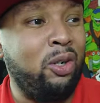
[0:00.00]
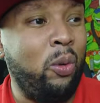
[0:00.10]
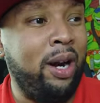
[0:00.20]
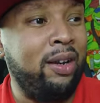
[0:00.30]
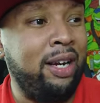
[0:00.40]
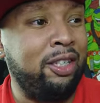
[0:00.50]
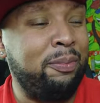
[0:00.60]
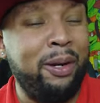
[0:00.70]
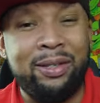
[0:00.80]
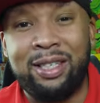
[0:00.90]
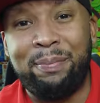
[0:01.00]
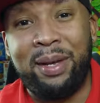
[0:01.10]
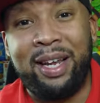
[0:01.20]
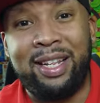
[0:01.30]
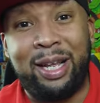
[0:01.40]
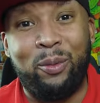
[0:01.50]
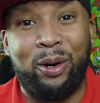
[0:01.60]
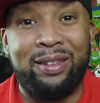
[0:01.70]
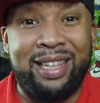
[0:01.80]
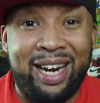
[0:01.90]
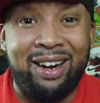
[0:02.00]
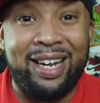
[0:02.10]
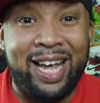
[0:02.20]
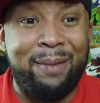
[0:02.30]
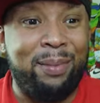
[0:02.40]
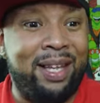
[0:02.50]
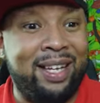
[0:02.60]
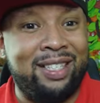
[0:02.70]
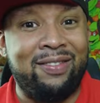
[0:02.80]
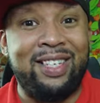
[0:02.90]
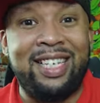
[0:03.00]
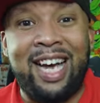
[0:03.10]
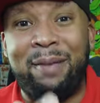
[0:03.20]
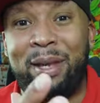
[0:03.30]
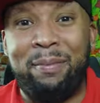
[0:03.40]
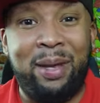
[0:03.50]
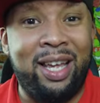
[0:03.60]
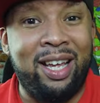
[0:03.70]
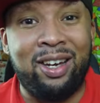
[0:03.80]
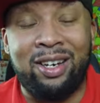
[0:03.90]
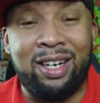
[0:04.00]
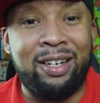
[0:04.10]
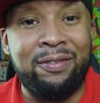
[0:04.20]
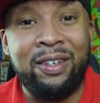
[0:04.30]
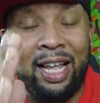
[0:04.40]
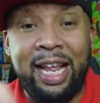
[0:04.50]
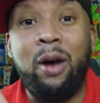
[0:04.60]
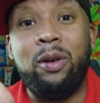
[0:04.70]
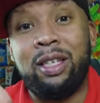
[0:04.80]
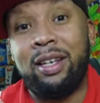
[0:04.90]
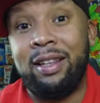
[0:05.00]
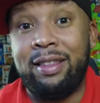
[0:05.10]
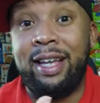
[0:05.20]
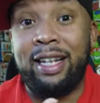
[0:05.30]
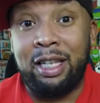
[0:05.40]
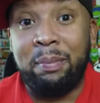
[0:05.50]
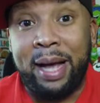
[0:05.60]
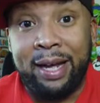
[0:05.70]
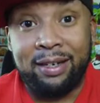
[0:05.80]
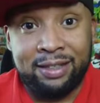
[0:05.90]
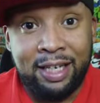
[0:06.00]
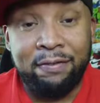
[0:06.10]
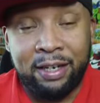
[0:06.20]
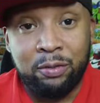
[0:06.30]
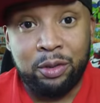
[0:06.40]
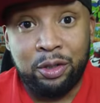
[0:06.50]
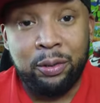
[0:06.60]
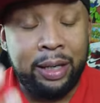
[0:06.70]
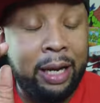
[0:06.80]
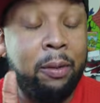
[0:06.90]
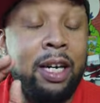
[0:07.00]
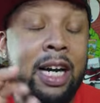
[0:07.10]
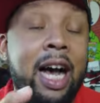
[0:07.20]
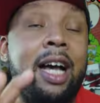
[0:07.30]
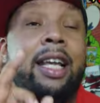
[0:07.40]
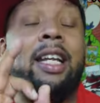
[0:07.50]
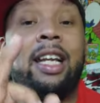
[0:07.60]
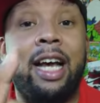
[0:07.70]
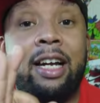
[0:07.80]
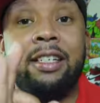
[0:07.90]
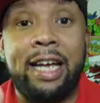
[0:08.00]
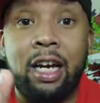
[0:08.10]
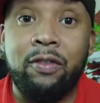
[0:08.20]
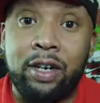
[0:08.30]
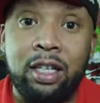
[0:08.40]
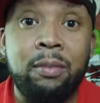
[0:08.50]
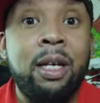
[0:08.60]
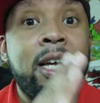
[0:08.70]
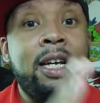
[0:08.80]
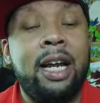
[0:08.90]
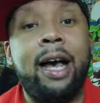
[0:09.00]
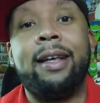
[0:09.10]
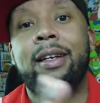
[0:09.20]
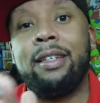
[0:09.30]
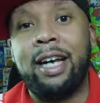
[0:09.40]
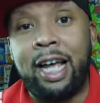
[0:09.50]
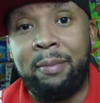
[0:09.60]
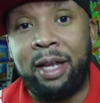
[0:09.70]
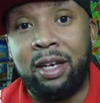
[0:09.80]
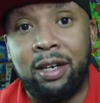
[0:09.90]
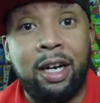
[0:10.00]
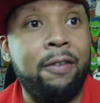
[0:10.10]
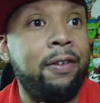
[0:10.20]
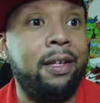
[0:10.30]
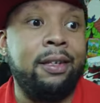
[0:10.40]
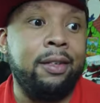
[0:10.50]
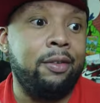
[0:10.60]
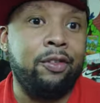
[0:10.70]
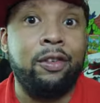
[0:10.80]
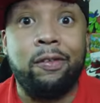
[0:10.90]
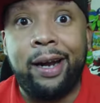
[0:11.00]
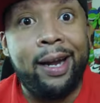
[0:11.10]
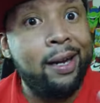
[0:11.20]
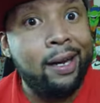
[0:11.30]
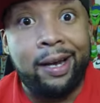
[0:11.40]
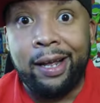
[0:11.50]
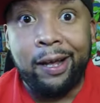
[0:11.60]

to where they're supposed to be and they weren't there yet because of the timing being off. And that was a good thing that the Packers defense was doing. They were knocking the Niners out of rhythm, knocking the timing off, and the, the rain didn't